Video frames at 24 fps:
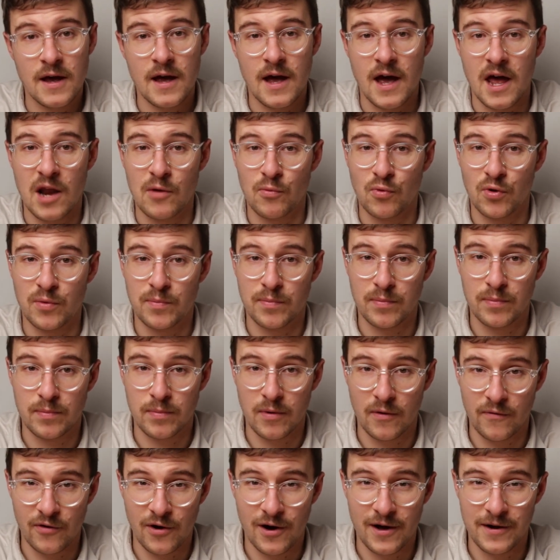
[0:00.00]
and it would
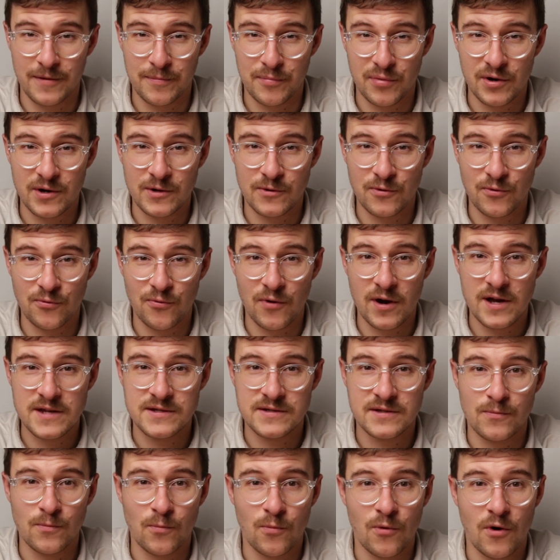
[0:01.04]
provide a pretty good
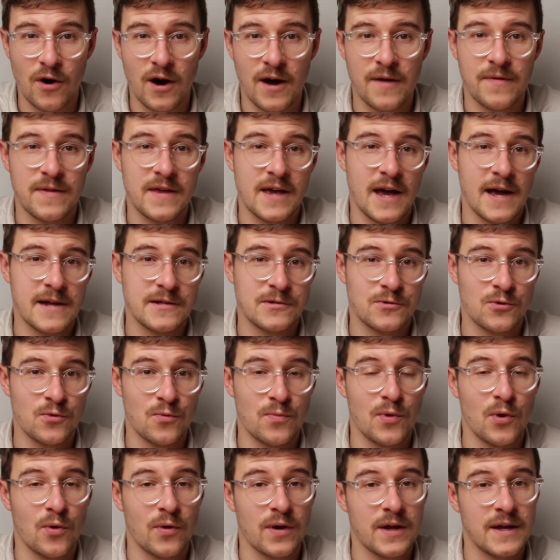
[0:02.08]
reason why the A2
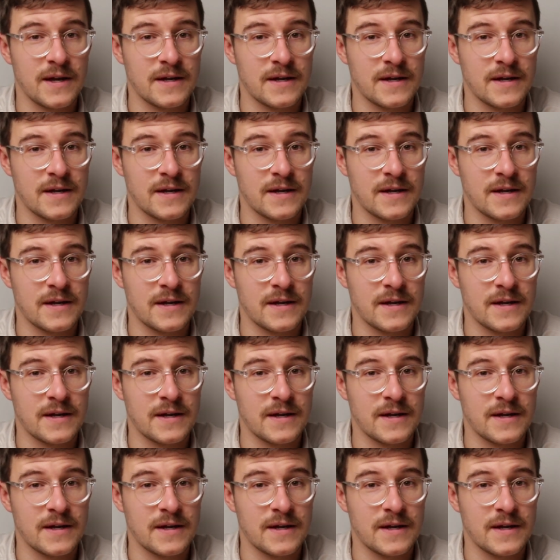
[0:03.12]
Milk